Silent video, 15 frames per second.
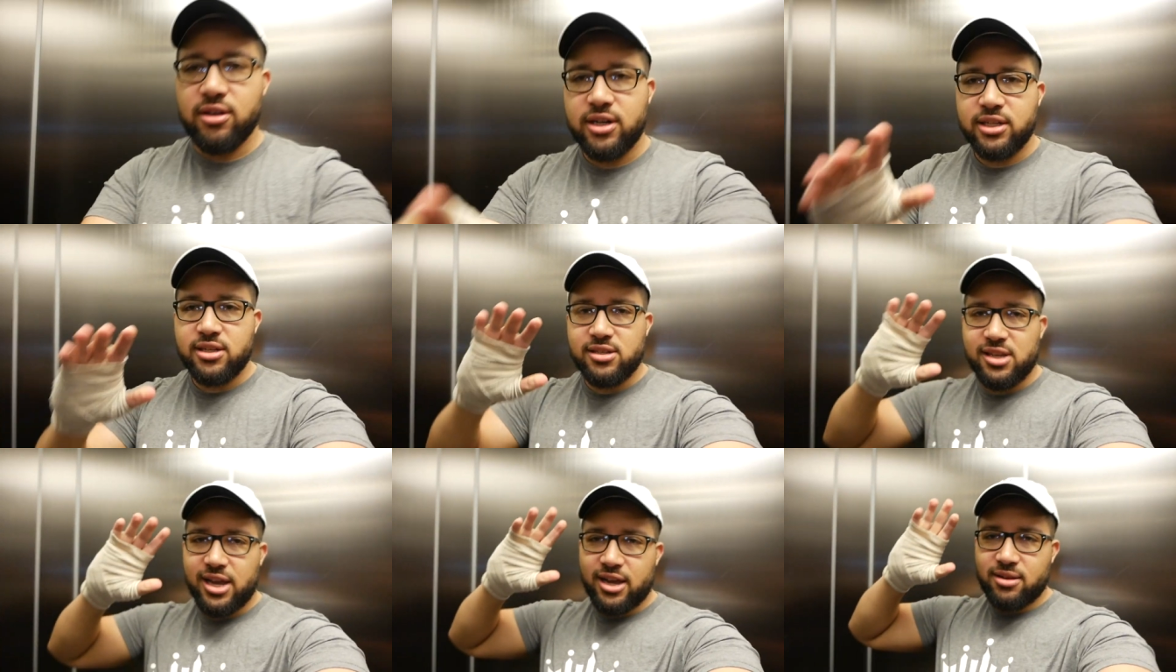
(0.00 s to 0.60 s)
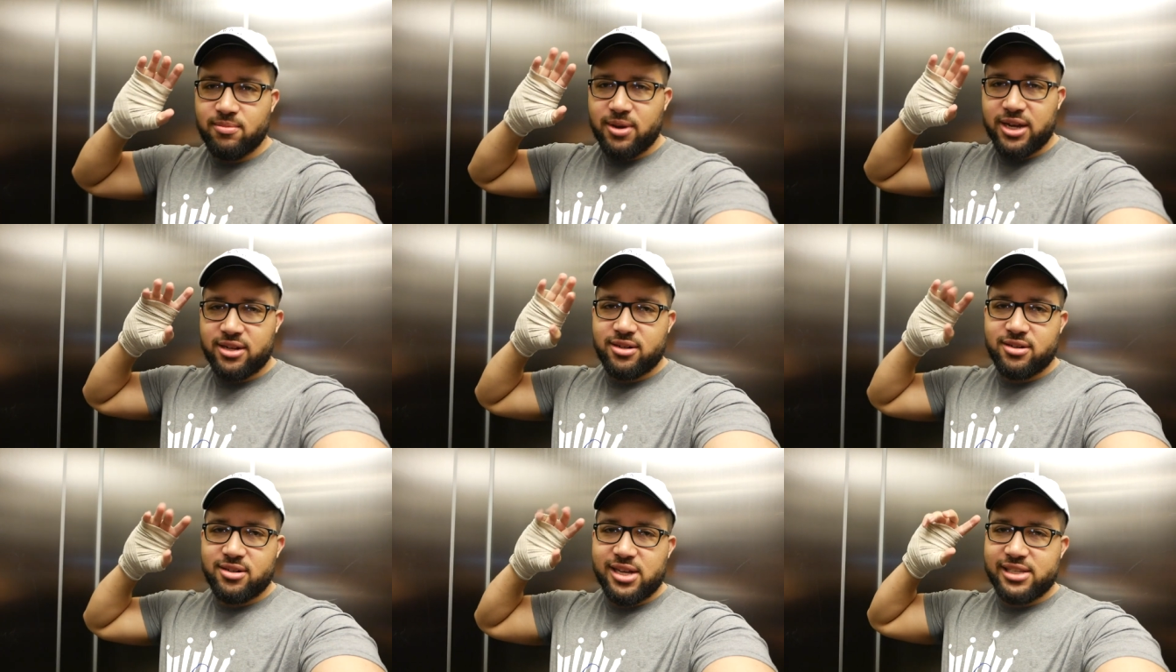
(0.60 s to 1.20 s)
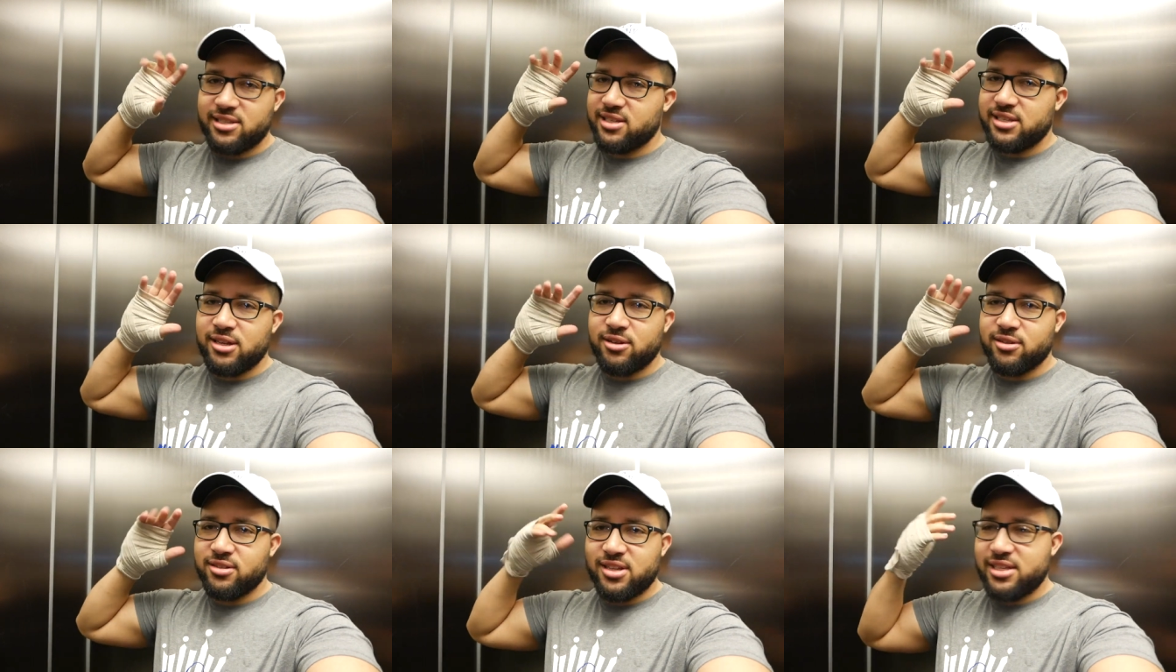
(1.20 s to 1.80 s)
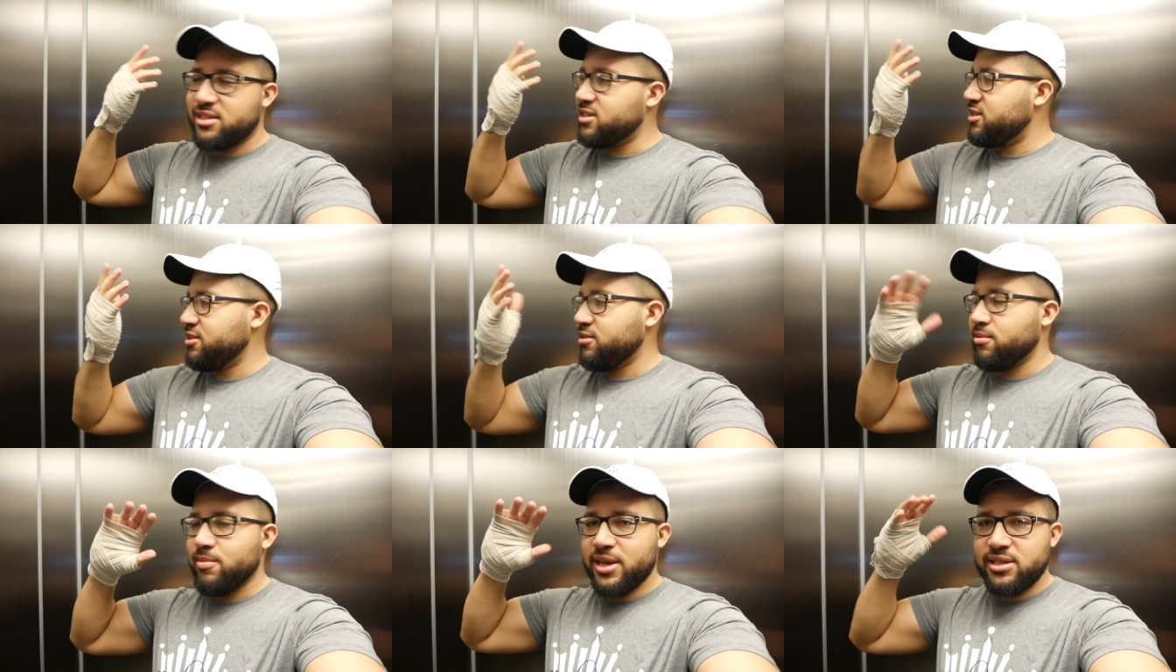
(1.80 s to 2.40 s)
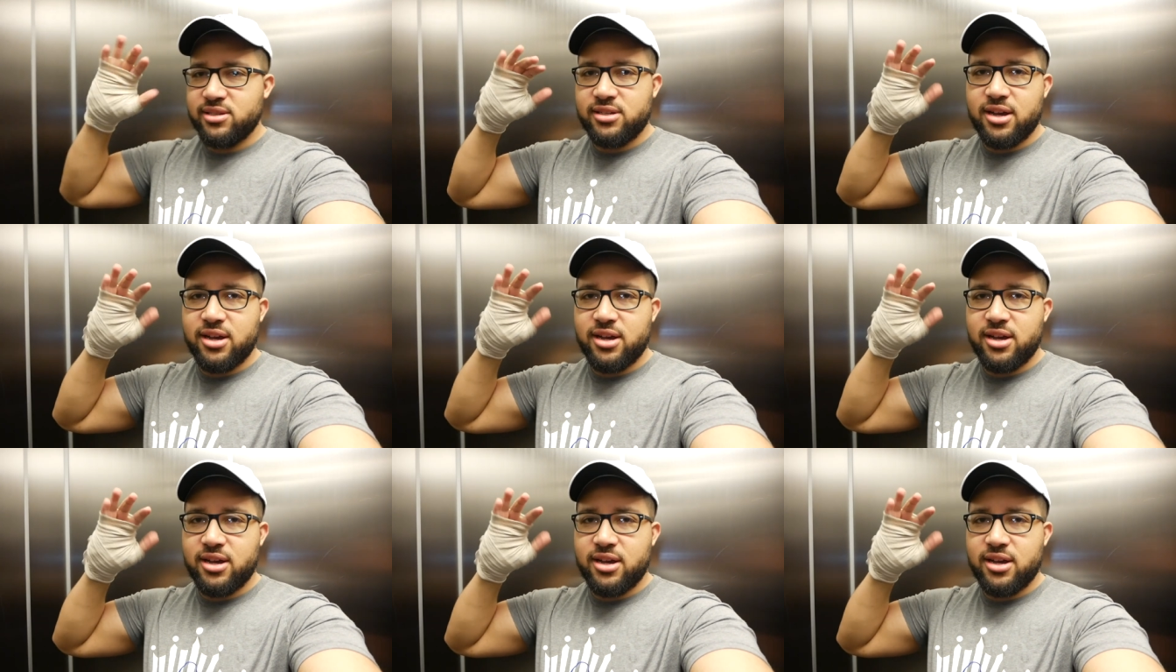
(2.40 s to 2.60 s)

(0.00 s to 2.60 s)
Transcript: Look at this hand, man. It's still, it's still messed